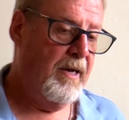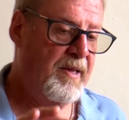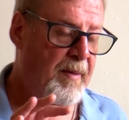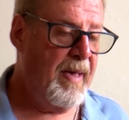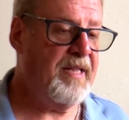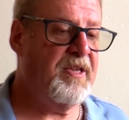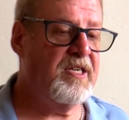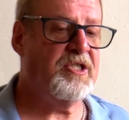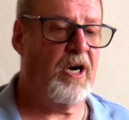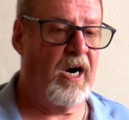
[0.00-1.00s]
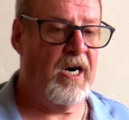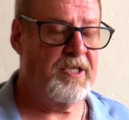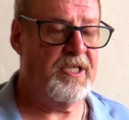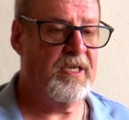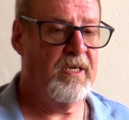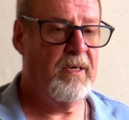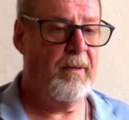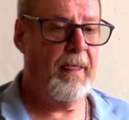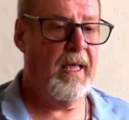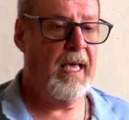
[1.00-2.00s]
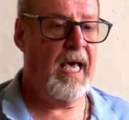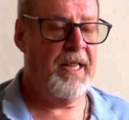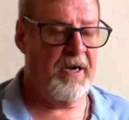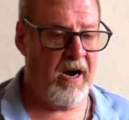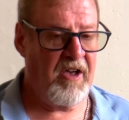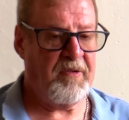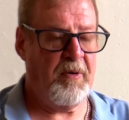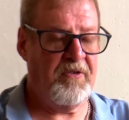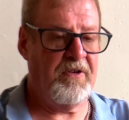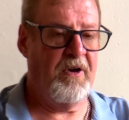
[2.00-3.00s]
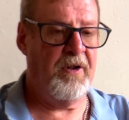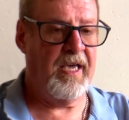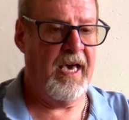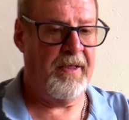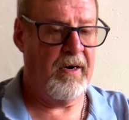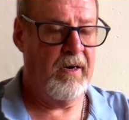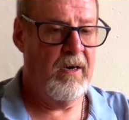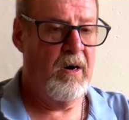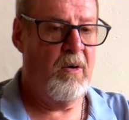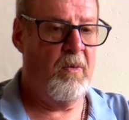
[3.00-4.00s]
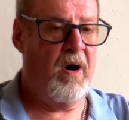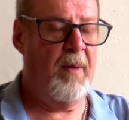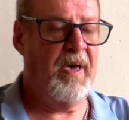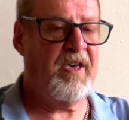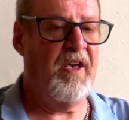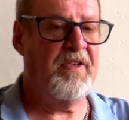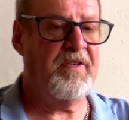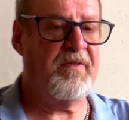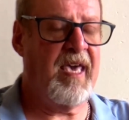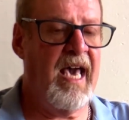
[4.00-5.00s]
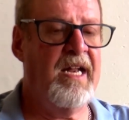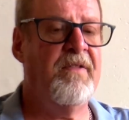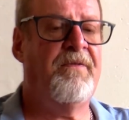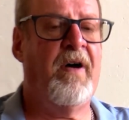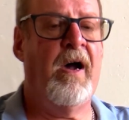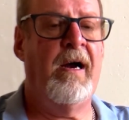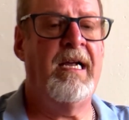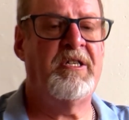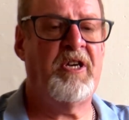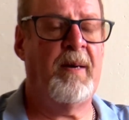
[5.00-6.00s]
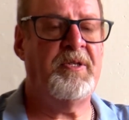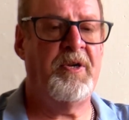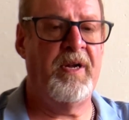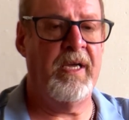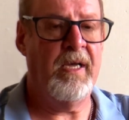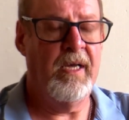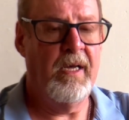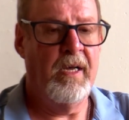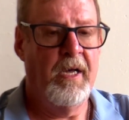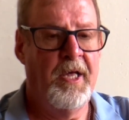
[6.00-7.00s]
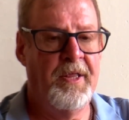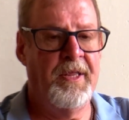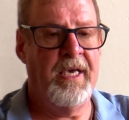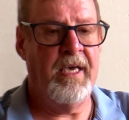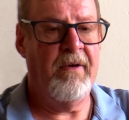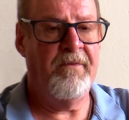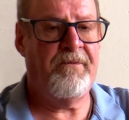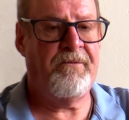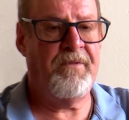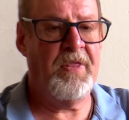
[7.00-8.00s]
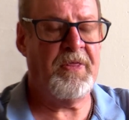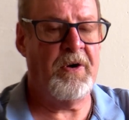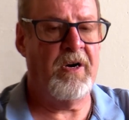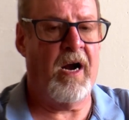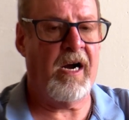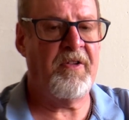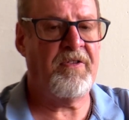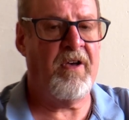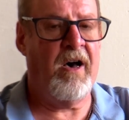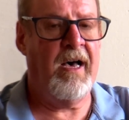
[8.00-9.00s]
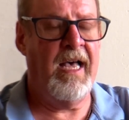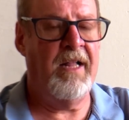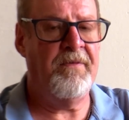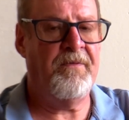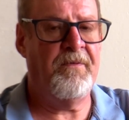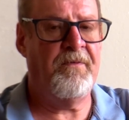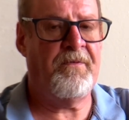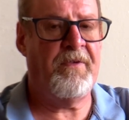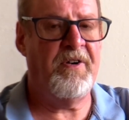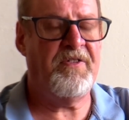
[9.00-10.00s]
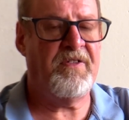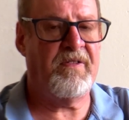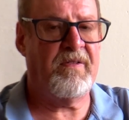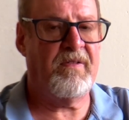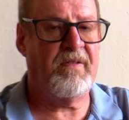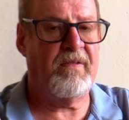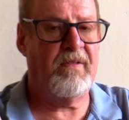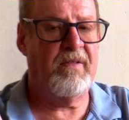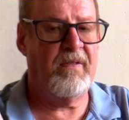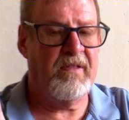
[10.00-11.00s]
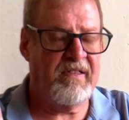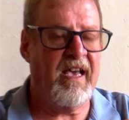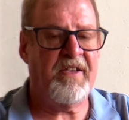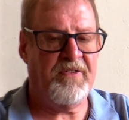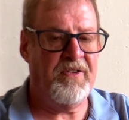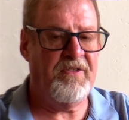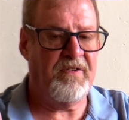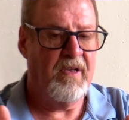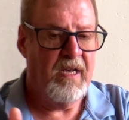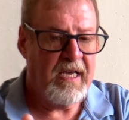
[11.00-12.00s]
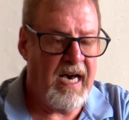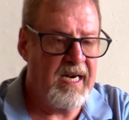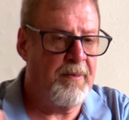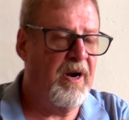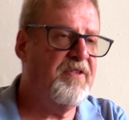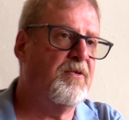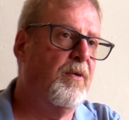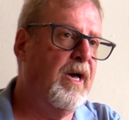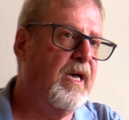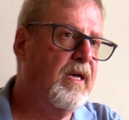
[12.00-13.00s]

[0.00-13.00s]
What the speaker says: They make their charge, and they're all supposed to go together. Well, because of cannon fire and sharpshooting, the 3rd Arkansas and 1st Texas kind of breaks away.